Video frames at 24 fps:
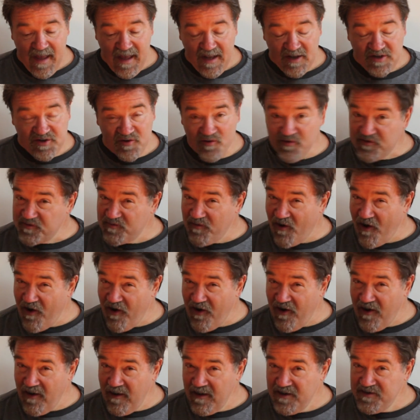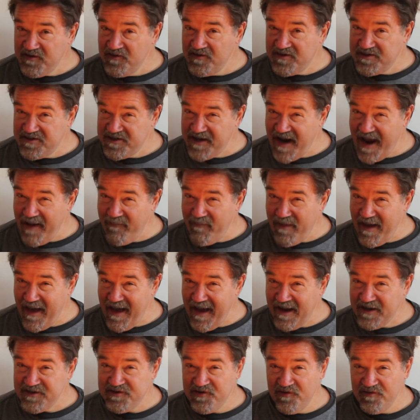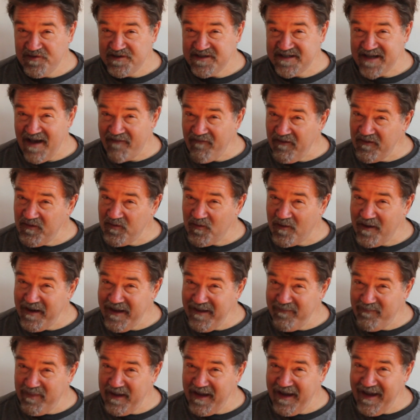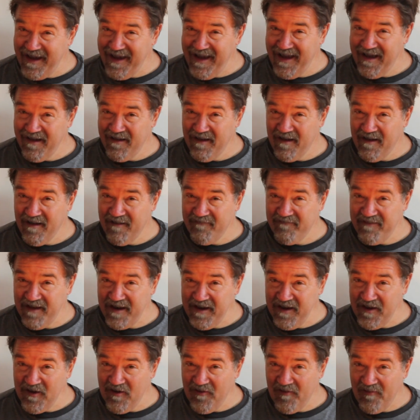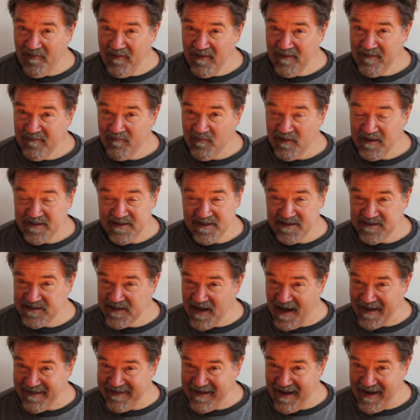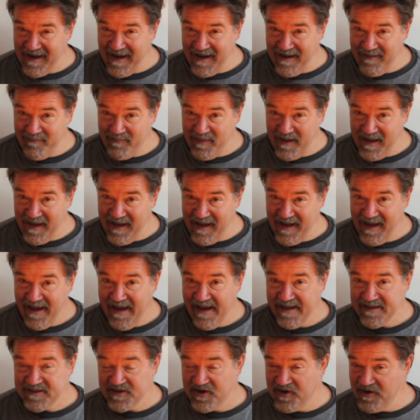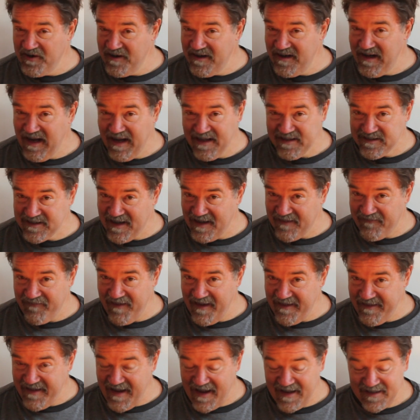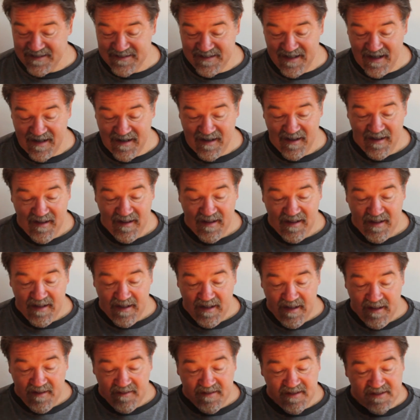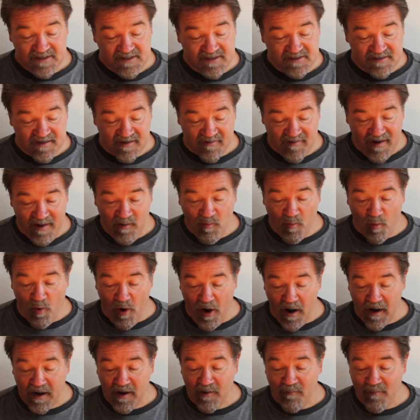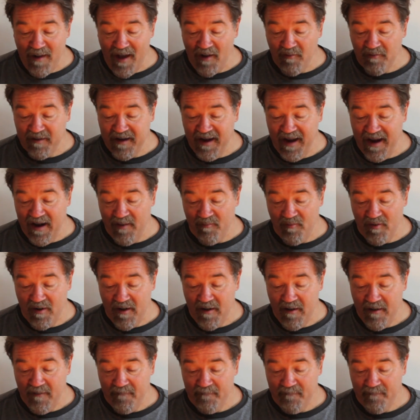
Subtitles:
Shoots RAW, shoots JPEG, shoots 720p video, which is not 1080p. It's good, it's not fantastic. This is a great walk around camera.